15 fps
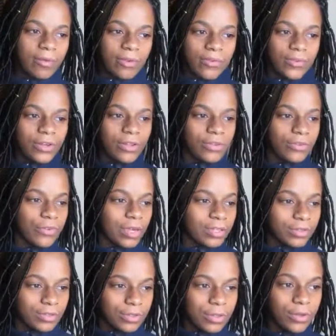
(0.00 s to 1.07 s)
my favorite color, you guys
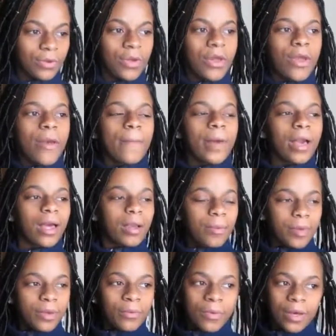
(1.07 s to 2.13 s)
don't know. I got a
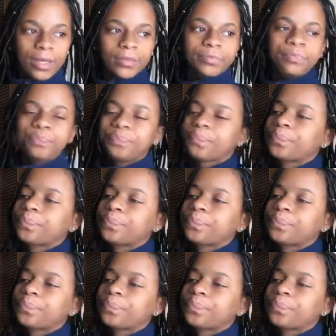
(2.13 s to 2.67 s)
pink one,